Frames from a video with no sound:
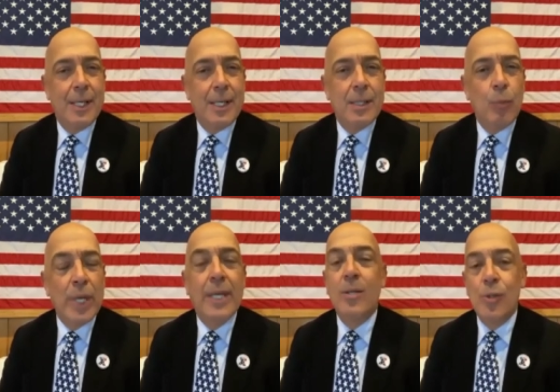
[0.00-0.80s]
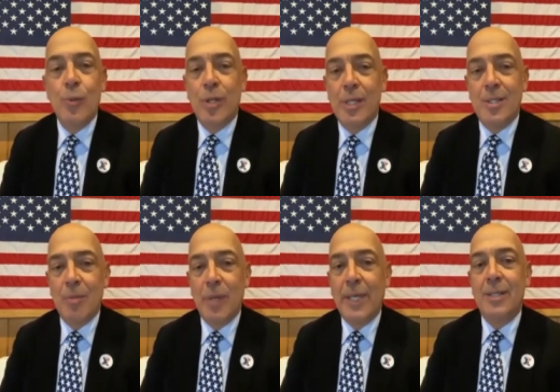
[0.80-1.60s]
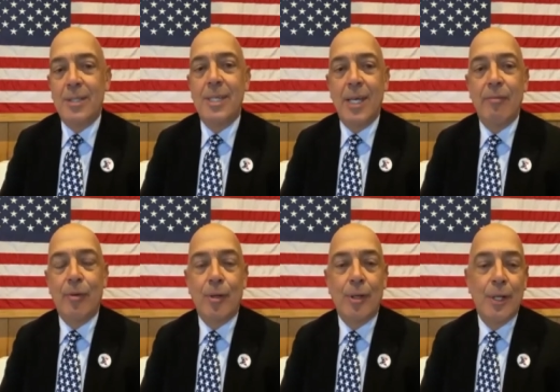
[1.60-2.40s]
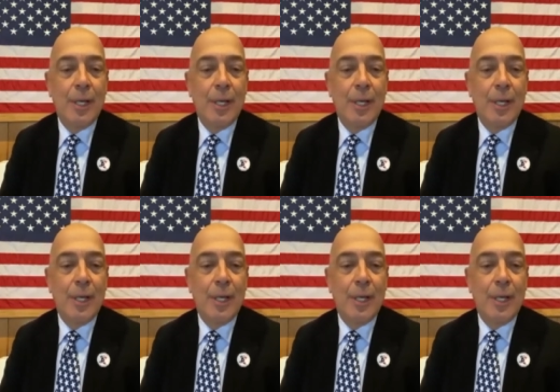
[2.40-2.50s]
Mm-hmm. We can do things to make it safer.